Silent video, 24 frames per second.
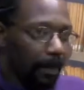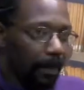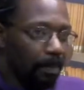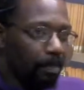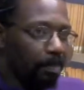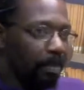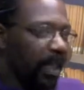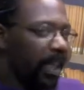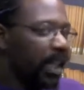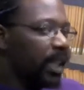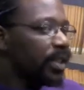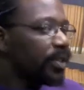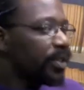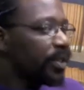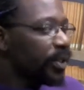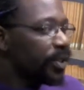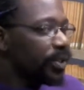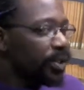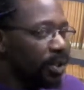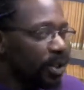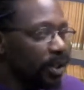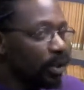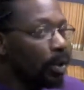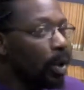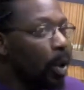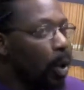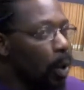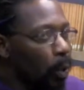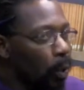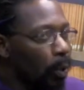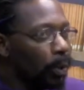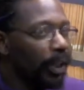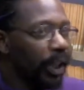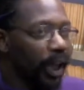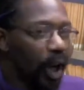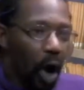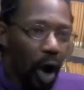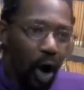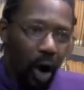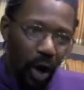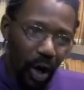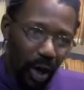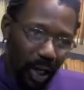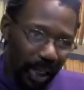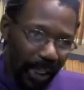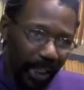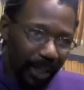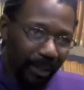because they're still holding
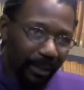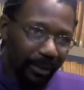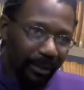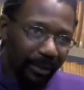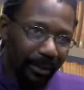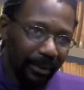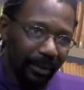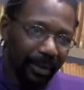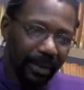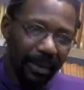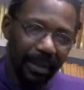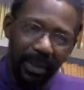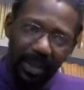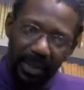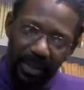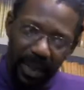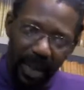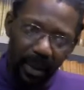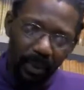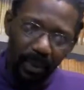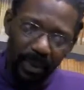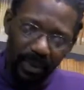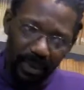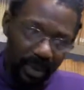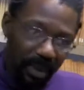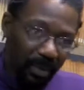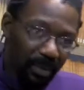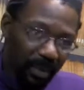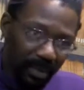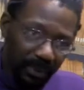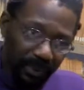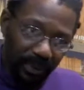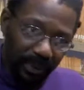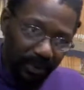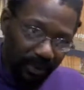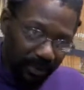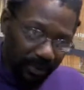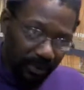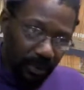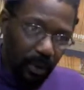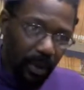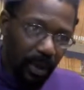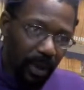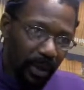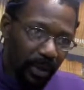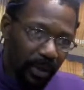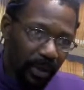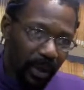on to that resentment from
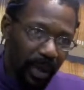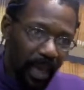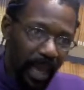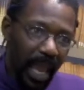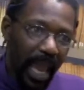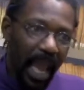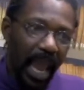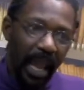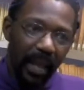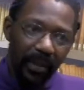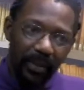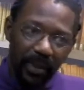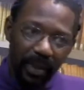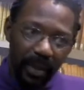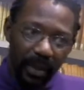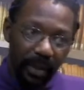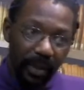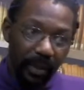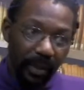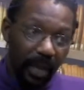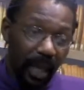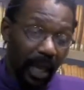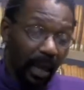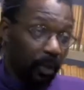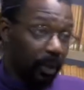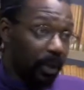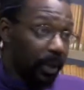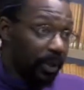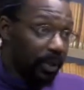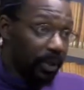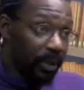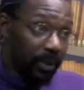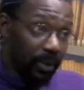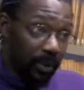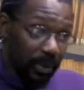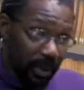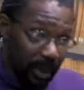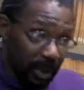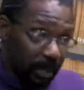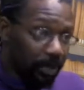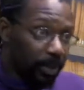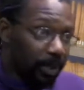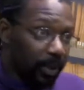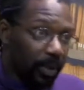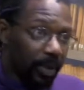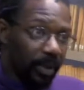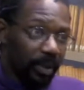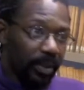fourth. And then they're like, well, it's too
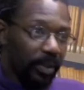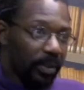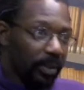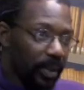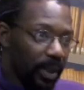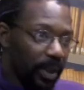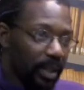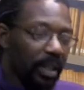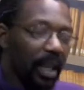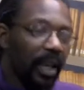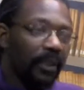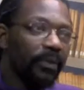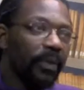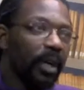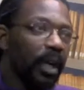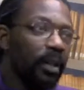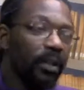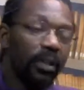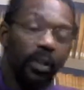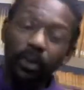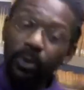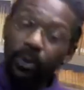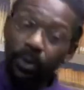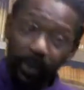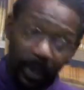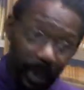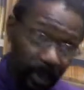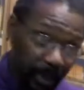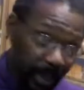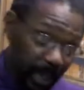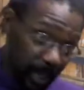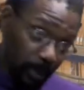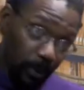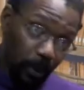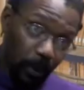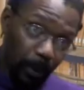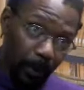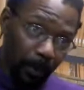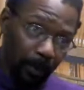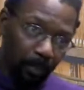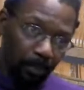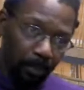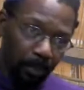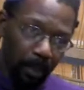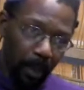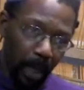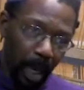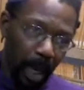simple, it's too this. I've talked to three people
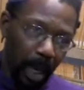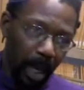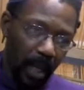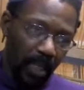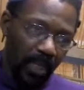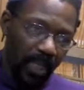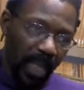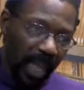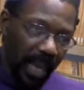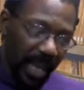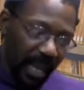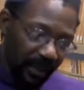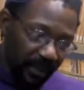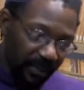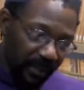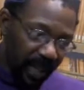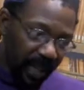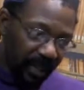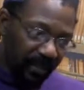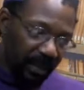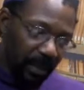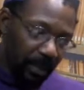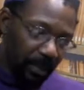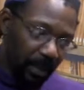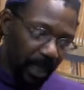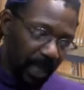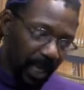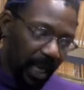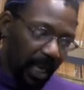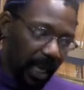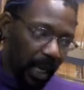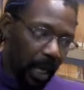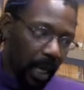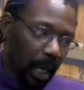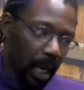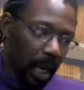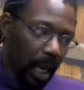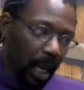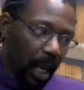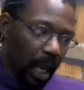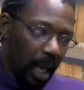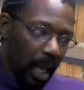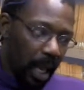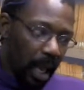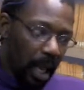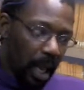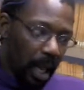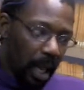that have given me
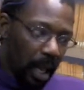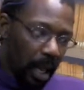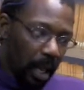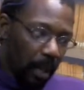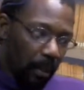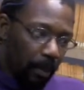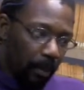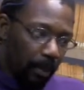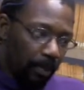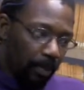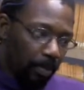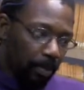um,